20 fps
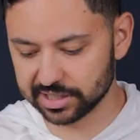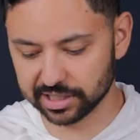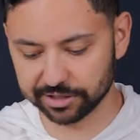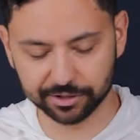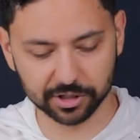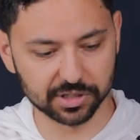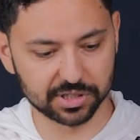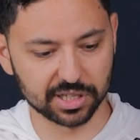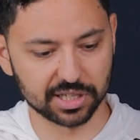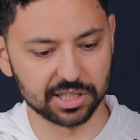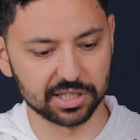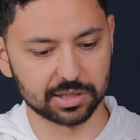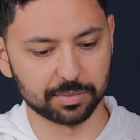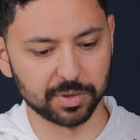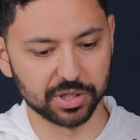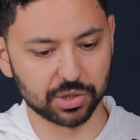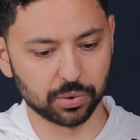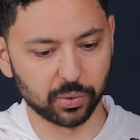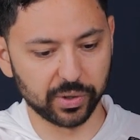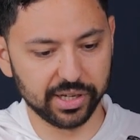differences
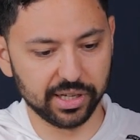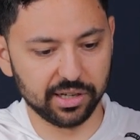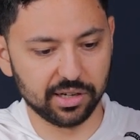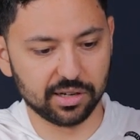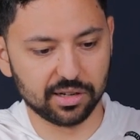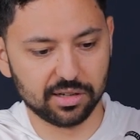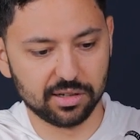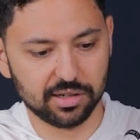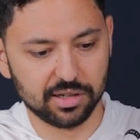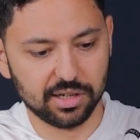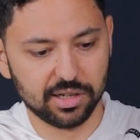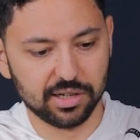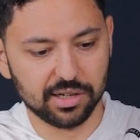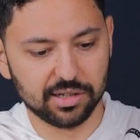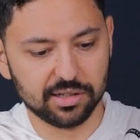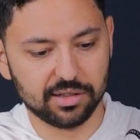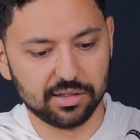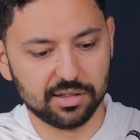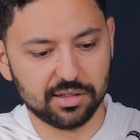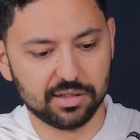between
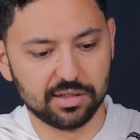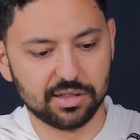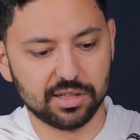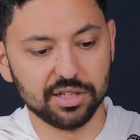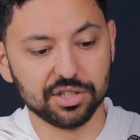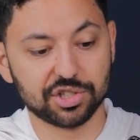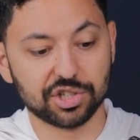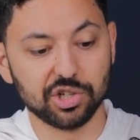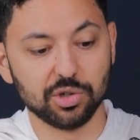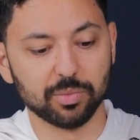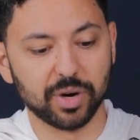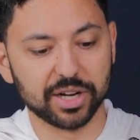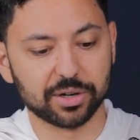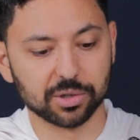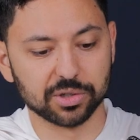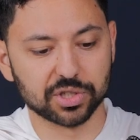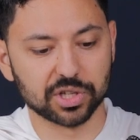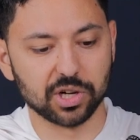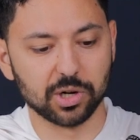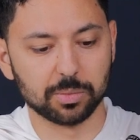these two
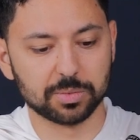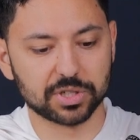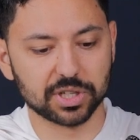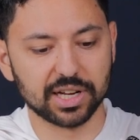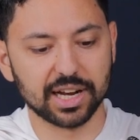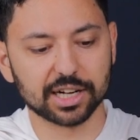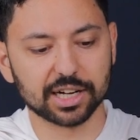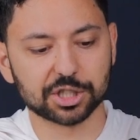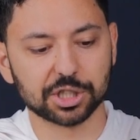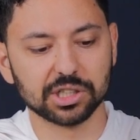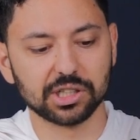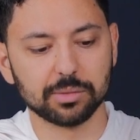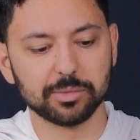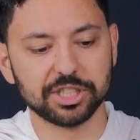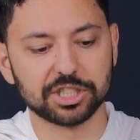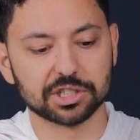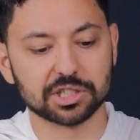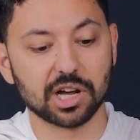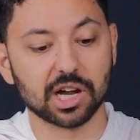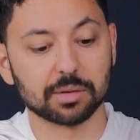microscopes, and actually let me
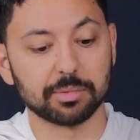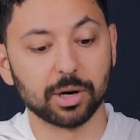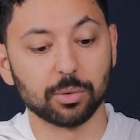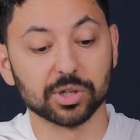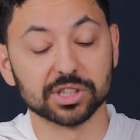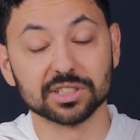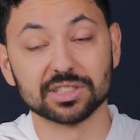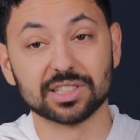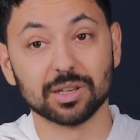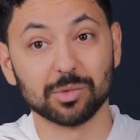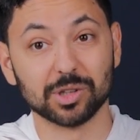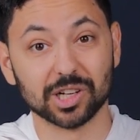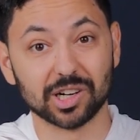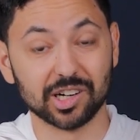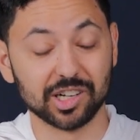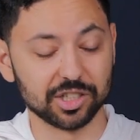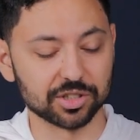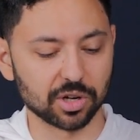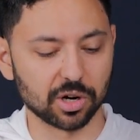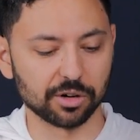just talk about what the
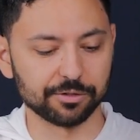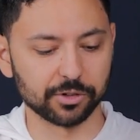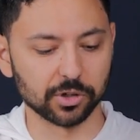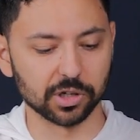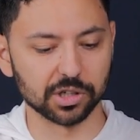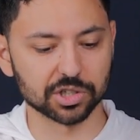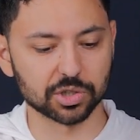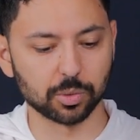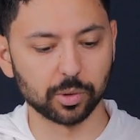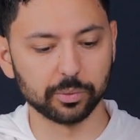similarities are first.